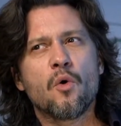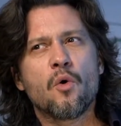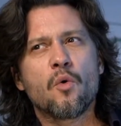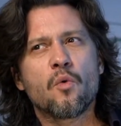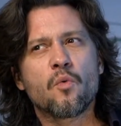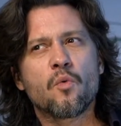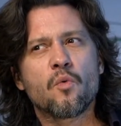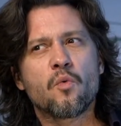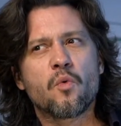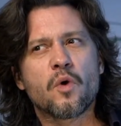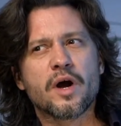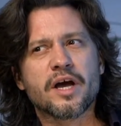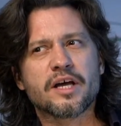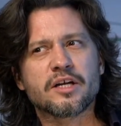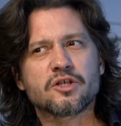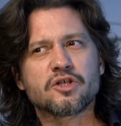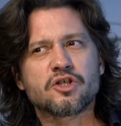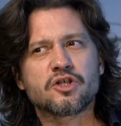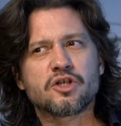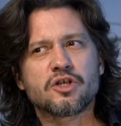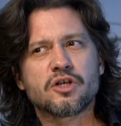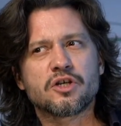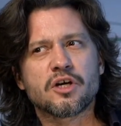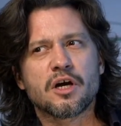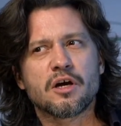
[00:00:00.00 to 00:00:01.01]

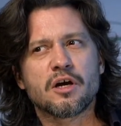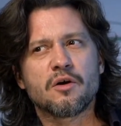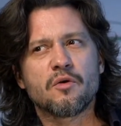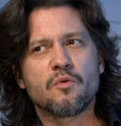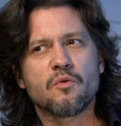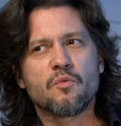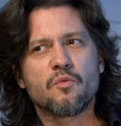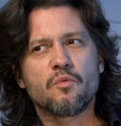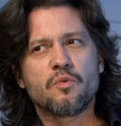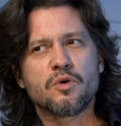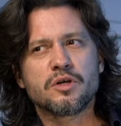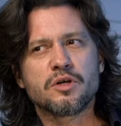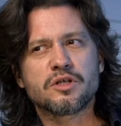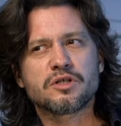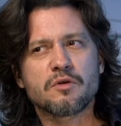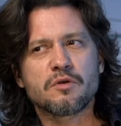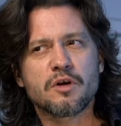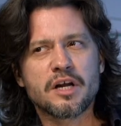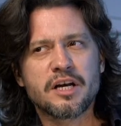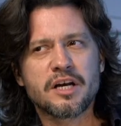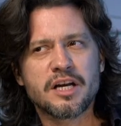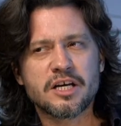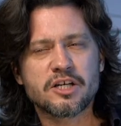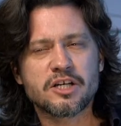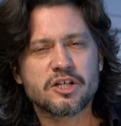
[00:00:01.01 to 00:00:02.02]
which was
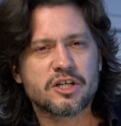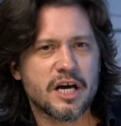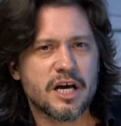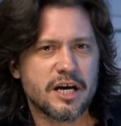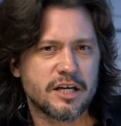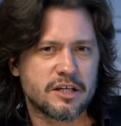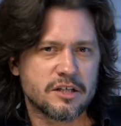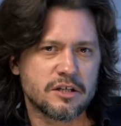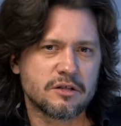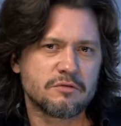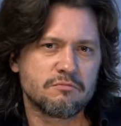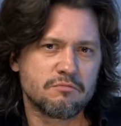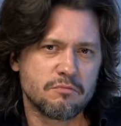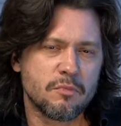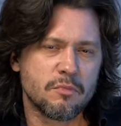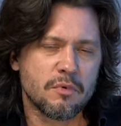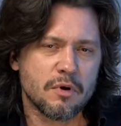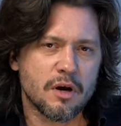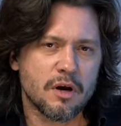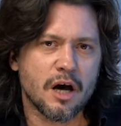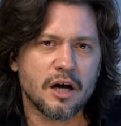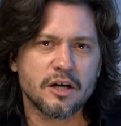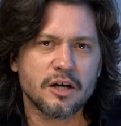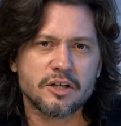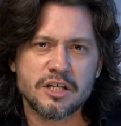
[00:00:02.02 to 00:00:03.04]
initiated
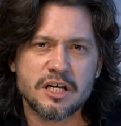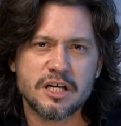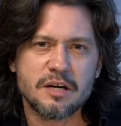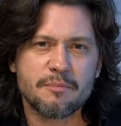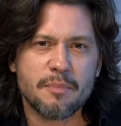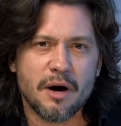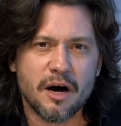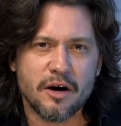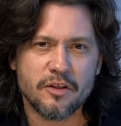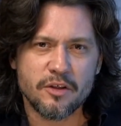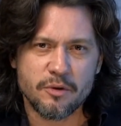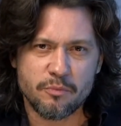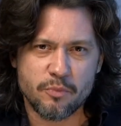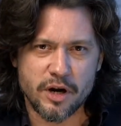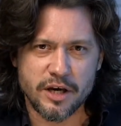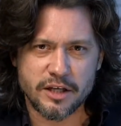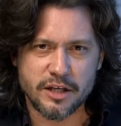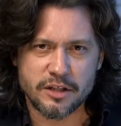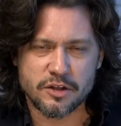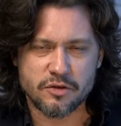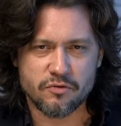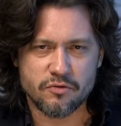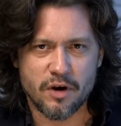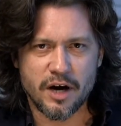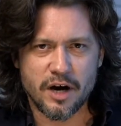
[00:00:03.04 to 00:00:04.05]
largely by the
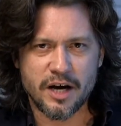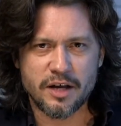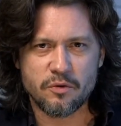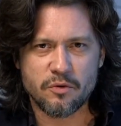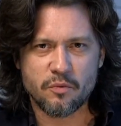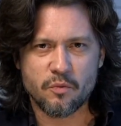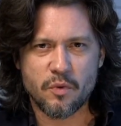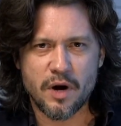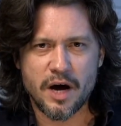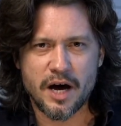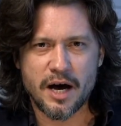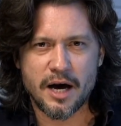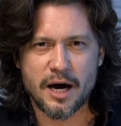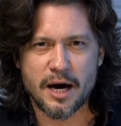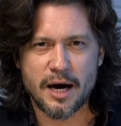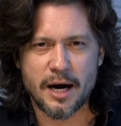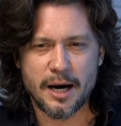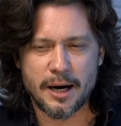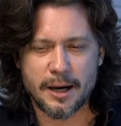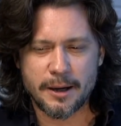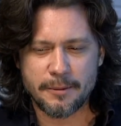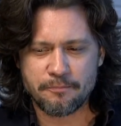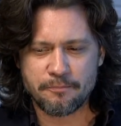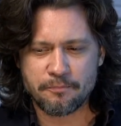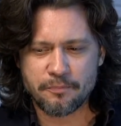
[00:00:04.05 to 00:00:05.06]
Brits, right, where
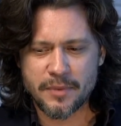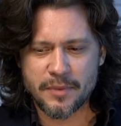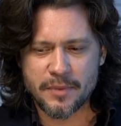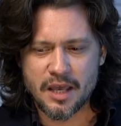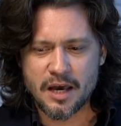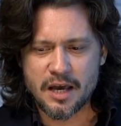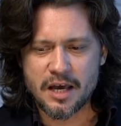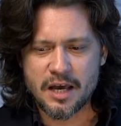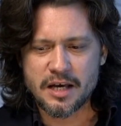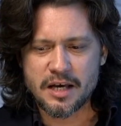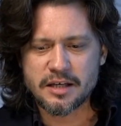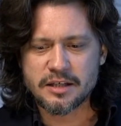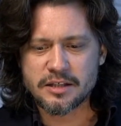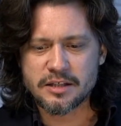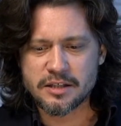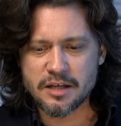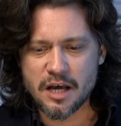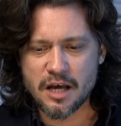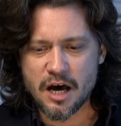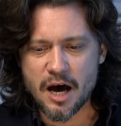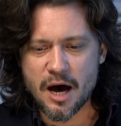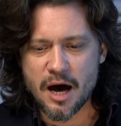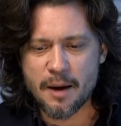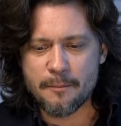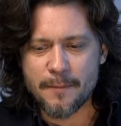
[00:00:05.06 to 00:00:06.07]

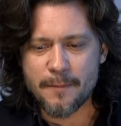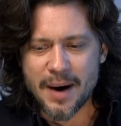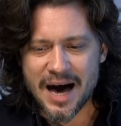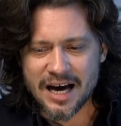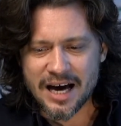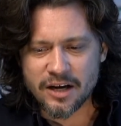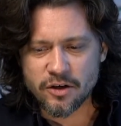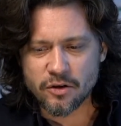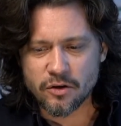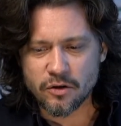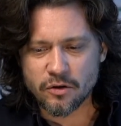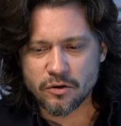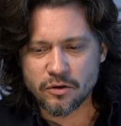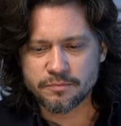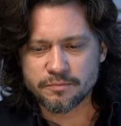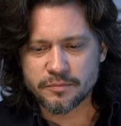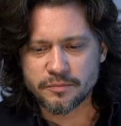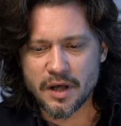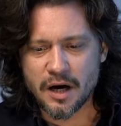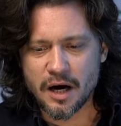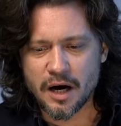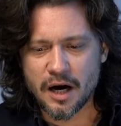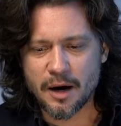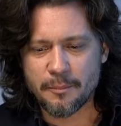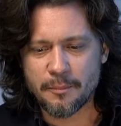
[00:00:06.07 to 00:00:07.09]
a panel,
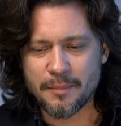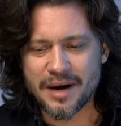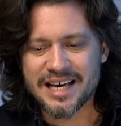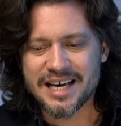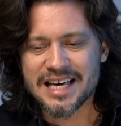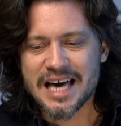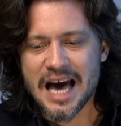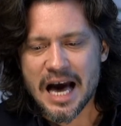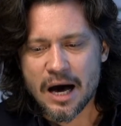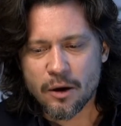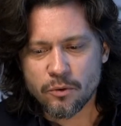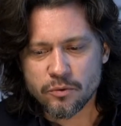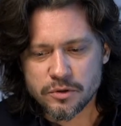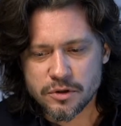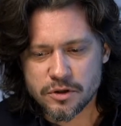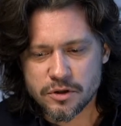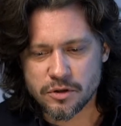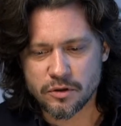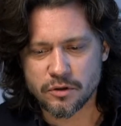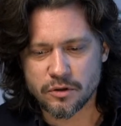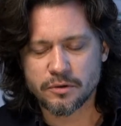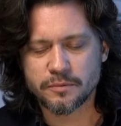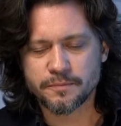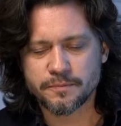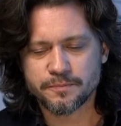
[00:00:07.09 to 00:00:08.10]
a
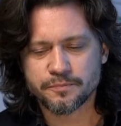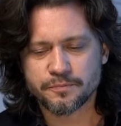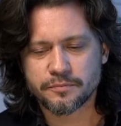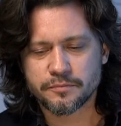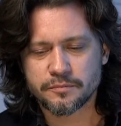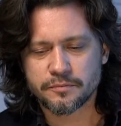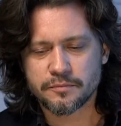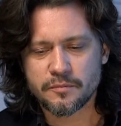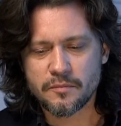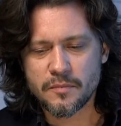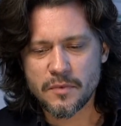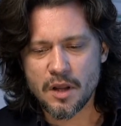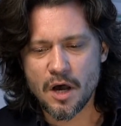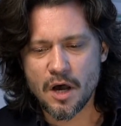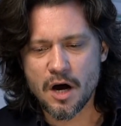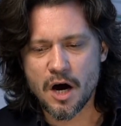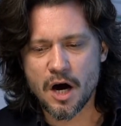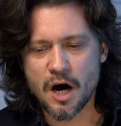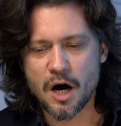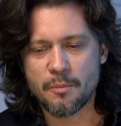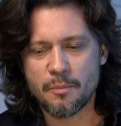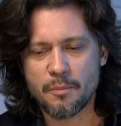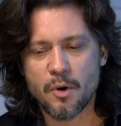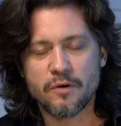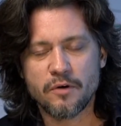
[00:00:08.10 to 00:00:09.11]
council
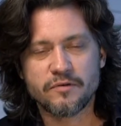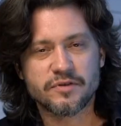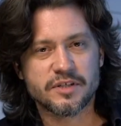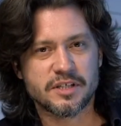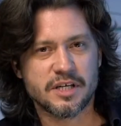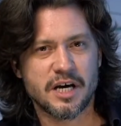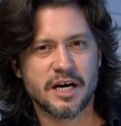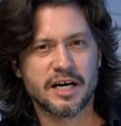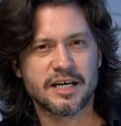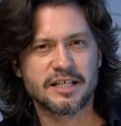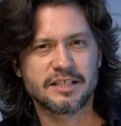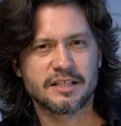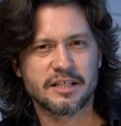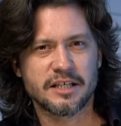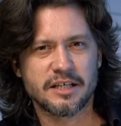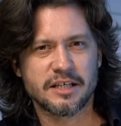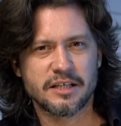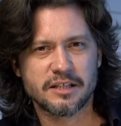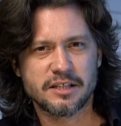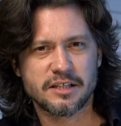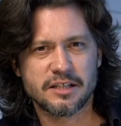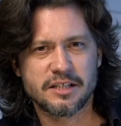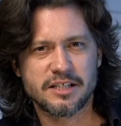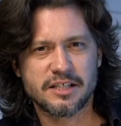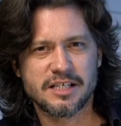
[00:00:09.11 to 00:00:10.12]
of
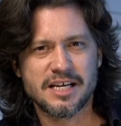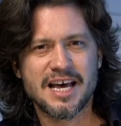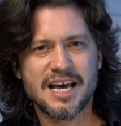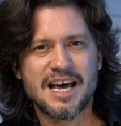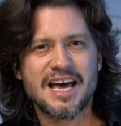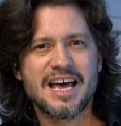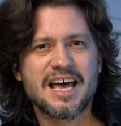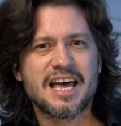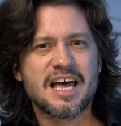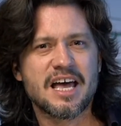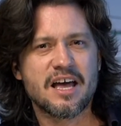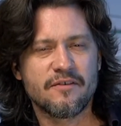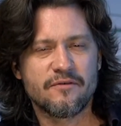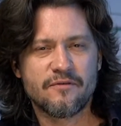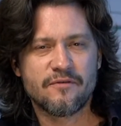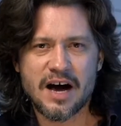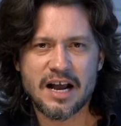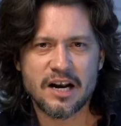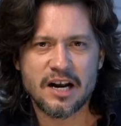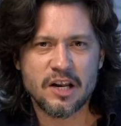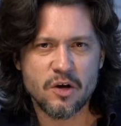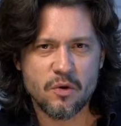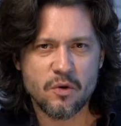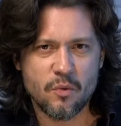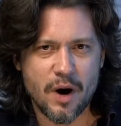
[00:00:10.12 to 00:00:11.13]
scientists
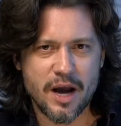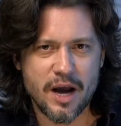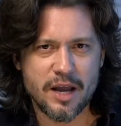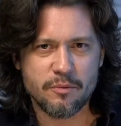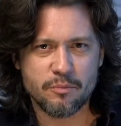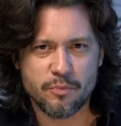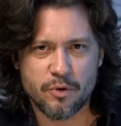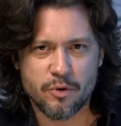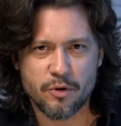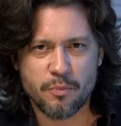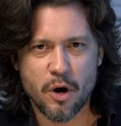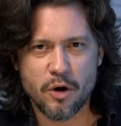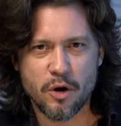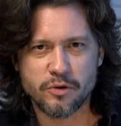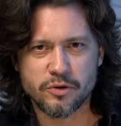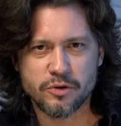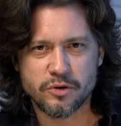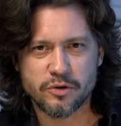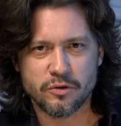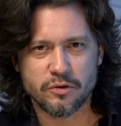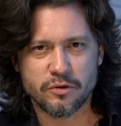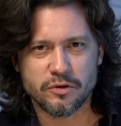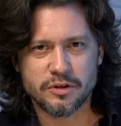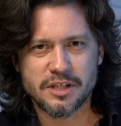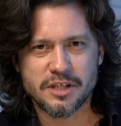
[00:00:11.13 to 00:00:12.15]
evaluate
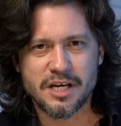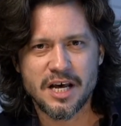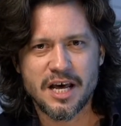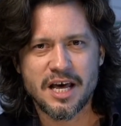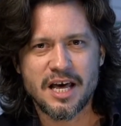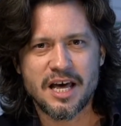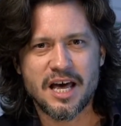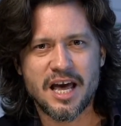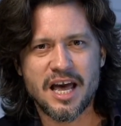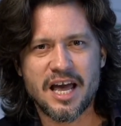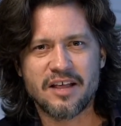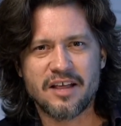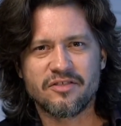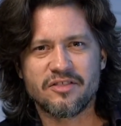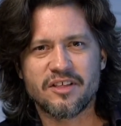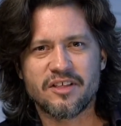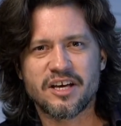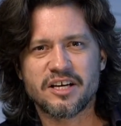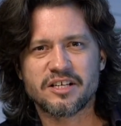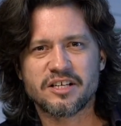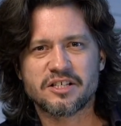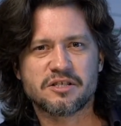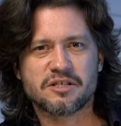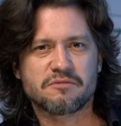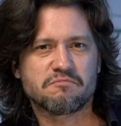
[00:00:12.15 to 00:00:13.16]
proposals in
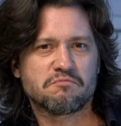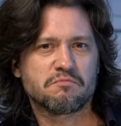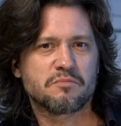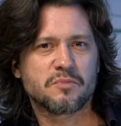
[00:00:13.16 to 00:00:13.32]
this,